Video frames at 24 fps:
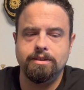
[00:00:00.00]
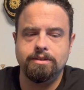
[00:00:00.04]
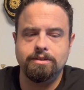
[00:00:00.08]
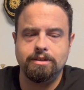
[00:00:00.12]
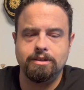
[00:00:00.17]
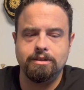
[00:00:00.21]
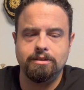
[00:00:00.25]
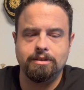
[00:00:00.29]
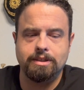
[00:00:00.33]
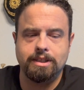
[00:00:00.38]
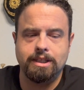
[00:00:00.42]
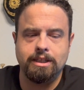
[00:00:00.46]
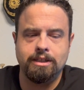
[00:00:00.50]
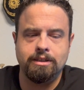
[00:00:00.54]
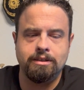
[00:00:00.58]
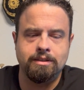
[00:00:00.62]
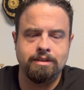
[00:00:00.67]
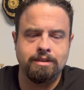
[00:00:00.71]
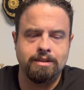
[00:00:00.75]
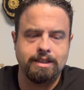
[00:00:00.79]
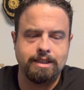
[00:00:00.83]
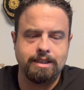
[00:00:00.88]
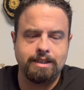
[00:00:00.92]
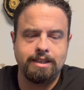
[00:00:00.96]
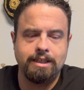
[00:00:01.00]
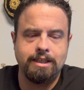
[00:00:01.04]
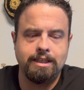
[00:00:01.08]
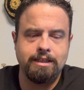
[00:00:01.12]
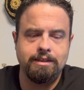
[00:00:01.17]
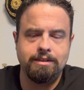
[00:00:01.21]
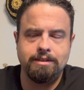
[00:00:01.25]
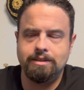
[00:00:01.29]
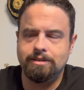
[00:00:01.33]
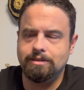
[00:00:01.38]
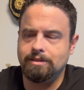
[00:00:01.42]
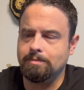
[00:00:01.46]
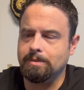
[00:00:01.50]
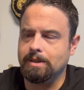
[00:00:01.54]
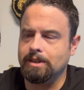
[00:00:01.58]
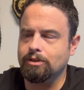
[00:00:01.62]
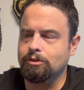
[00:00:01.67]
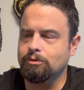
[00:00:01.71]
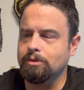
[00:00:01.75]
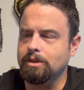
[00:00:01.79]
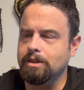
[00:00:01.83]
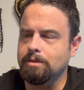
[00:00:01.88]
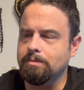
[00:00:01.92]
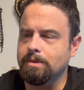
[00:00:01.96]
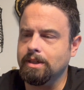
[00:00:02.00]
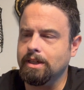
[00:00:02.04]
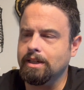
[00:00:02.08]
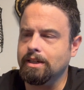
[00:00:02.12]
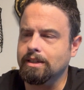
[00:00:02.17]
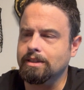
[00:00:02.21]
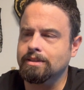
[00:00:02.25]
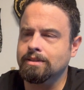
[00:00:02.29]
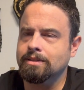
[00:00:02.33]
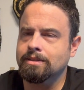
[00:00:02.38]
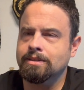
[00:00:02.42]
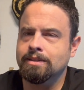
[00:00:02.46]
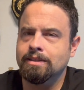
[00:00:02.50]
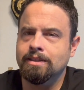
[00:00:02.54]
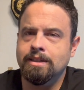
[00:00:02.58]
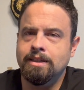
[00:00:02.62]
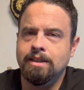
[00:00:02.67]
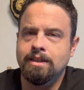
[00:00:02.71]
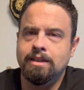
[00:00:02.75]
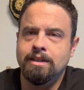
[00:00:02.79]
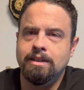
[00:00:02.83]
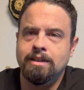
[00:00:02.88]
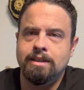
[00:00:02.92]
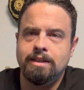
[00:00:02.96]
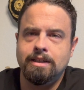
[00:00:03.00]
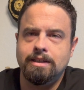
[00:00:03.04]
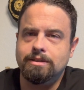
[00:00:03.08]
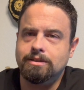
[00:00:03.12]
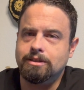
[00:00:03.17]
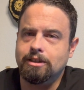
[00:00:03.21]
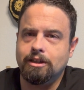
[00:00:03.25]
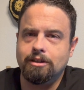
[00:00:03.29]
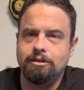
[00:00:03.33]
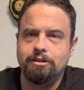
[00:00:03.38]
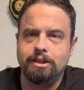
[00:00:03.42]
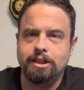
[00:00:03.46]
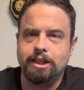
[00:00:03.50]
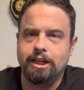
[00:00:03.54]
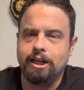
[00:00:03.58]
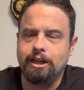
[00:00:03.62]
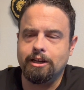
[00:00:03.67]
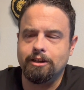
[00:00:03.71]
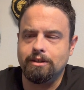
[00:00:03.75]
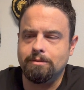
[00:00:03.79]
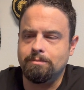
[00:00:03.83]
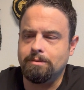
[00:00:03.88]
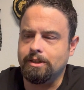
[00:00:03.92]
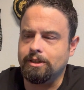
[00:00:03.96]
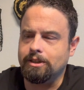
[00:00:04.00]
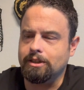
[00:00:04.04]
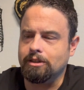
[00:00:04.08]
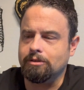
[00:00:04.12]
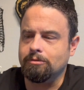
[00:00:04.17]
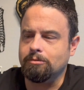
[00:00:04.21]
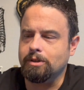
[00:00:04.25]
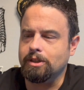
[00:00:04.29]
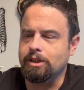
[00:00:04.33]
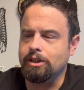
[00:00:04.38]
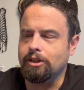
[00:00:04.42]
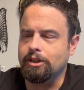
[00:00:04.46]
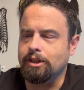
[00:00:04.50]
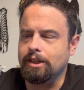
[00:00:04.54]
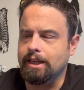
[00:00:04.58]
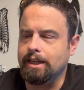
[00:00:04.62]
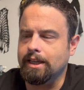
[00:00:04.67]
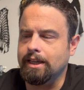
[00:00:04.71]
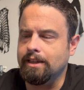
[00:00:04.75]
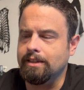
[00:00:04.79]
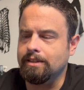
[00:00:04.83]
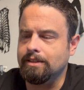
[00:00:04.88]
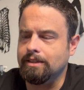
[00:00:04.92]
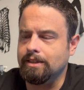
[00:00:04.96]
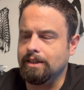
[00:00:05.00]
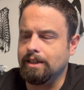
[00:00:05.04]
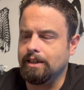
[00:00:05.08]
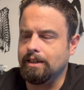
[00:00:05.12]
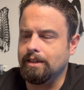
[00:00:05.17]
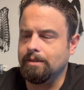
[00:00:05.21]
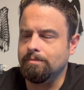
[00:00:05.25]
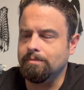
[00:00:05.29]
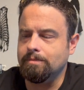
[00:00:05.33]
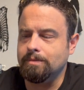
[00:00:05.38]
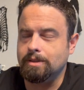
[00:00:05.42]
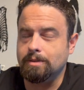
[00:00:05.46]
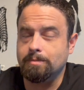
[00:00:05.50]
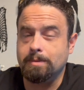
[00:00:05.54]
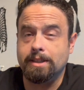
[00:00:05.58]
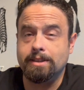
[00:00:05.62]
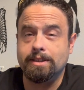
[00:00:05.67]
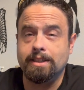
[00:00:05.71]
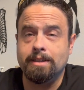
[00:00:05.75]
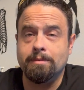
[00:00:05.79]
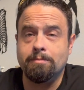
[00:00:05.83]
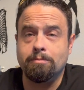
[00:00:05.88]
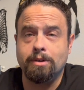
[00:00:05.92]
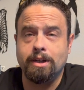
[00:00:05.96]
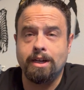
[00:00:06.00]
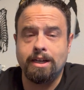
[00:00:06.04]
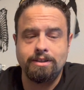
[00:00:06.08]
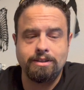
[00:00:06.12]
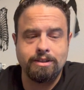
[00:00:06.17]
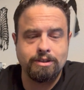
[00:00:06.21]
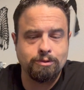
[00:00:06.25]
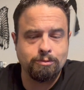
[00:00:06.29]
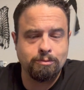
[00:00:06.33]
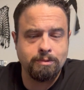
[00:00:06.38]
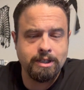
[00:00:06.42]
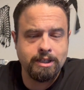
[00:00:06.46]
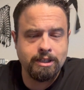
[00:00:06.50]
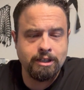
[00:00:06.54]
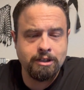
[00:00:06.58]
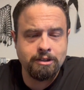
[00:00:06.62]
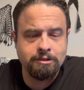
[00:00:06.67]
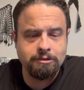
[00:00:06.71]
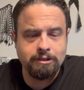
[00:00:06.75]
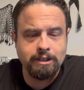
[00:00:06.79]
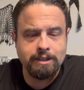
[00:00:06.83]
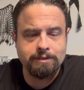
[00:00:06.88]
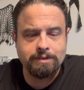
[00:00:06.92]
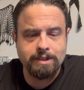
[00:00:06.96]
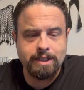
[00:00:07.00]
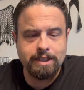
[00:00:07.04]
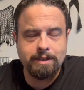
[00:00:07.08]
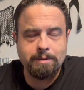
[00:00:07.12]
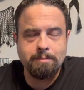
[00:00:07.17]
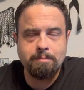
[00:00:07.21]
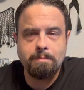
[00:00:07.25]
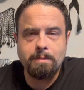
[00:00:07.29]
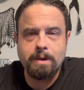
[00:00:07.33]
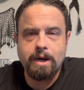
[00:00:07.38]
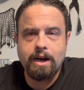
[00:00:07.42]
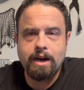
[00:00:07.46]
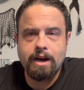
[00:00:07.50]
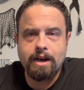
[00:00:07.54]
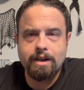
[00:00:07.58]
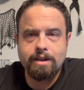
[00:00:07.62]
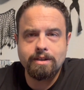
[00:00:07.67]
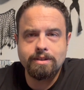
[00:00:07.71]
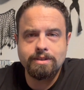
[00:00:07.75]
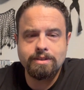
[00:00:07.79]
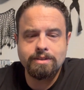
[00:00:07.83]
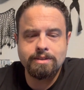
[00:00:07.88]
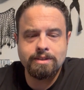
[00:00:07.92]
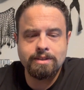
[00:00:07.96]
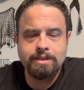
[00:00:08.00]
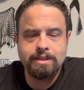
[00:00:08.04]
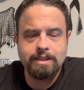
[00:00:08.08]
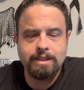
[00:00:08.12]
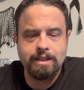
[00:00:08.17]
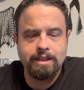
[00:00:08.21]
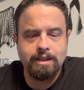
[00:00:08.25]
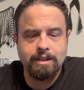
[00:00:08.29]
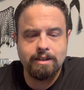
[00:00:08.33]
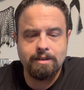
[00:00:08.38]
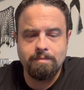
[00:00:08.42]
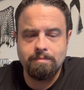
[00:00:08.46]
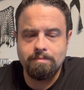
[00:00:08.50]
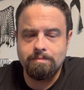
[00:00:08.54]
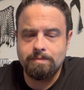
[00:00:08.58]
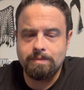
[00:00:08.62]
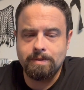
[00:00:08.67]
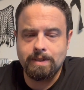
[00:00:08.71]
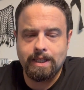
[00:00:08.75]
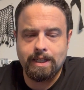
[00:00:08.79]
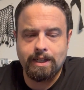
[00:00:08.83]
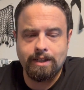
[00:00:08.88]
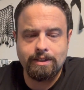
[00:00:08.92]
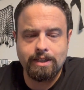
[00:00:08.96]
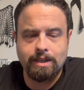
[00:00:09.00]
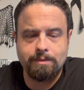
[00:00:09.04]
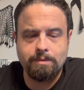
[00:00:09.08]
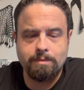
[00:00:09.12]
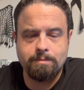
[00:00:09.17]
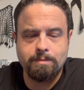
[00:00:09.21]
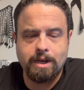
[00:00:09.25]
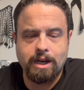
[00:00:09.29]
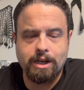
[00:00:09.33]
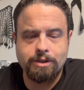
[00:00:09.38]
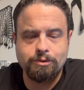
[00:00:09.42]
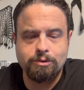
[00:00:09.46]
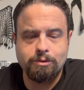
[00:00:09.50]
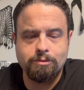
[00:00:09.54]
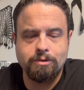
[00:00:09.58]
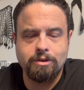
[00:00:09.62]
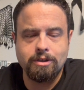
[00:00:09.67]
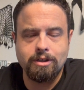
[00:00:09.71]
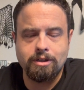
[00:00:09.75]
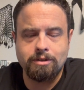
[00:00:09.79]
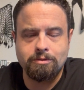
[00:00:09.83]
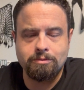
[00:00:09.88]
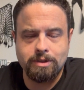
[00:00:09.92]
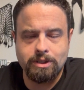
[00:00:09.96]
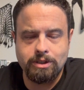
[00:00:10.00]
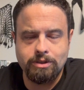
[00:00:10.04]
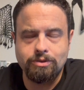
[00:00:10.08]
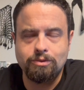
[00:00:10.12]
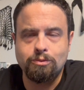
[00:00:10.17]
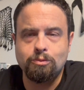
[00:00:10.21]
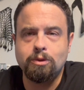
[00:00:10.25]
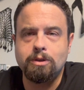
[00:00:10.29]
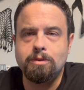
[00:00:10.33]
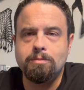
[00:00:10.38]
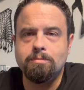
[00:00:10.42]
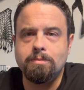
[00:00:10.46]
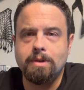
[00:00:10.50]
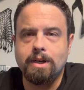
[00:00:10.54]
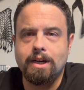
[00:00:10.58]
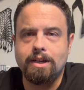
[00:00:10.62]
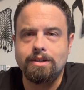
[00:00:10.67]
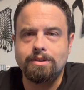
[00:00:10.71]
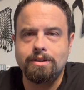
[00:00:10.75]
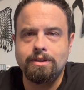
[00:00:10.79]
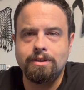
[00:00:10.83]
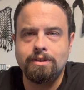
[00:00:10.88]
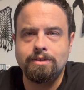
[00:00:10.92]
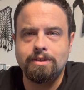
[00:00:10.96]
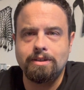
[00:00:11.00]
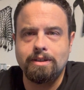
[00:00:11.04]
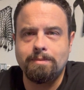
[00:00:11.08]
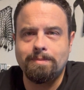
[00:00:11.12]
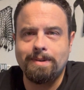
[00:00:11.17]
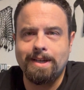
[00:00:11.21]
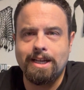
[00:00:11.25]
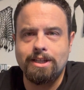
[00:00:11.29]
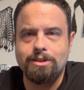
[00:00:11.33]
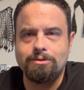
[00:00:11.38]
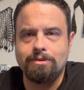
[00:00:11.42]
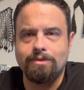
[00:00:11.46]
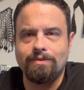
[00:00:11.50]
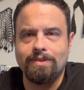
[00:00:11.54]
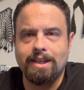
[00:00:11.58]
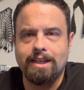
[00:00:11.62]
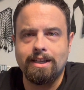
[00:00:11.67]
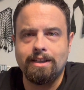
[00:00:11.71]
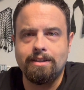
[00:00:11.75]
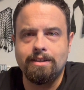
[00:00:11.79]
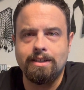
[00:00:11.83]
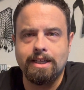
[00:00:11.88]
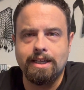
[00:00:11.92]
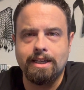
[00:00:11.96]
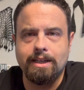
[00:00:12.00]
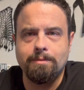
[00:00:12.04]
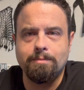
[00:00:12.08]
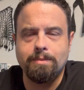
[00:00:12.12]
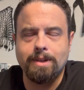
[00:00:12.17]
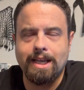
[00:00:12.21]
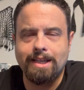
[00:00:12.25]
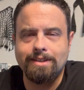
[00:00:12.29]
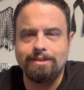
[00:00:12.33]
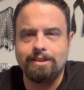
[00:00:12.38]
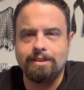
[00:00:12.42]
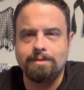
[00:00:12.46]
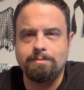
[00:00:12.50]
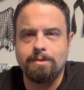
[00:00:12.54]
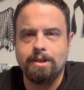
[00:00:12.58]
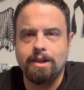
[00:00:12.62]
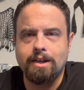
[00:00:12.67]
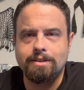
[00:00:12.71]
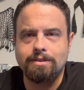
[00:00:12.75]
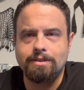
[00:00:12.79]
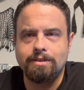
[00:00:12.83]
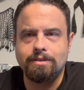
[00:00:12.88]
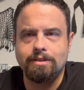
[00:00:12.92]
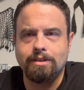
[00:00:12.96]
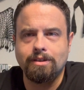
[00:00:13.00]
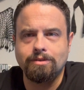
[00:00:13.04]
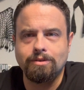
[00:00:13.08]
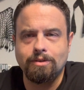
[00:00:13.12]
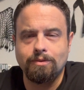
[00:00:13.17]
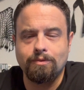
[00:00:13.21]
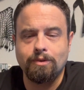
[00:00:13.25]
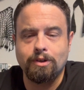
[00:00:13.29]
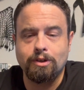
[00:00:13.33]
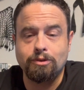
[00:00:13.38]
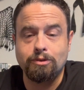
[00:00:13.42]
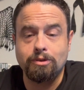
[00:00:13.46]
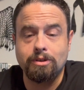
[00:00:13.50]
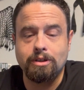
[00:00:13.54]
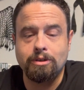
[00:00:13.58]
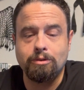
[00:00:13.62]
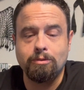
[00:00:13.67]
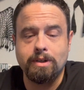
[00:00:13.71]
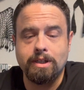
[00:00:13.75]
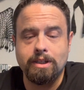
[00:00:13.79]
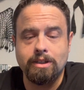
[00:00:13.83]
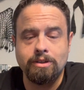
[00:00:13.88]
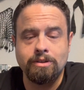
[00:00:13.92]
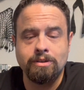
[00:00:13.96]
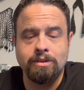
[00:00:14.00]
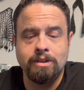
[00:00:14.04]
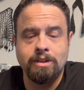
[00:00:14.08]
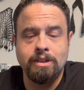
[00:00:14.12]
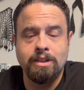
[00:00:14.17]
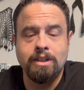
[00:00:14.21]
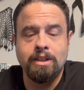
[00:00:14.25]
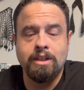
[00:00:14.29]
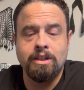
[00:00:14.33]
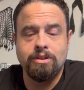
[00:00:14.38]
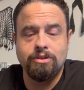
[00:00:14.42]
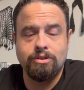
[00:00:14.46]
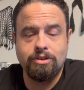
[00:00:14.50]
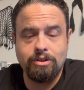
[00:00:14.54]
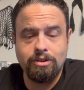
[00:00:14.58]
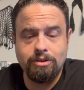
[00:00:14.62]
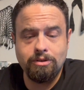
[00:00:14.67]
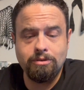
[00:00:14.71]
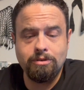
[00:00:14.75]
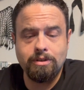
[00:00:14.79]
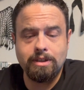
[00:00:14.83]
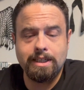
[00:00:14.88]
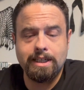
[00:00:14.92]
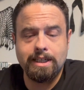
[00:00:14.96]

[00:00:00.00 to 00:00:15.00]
So again, the kit is about 20 bucks. A soldering iron, depending on what you get, is about that price as well. You'll have to get a box. Any type of box will work. We used wooden boxes. In the past, we've had plastic boxes. Those have worked really well too.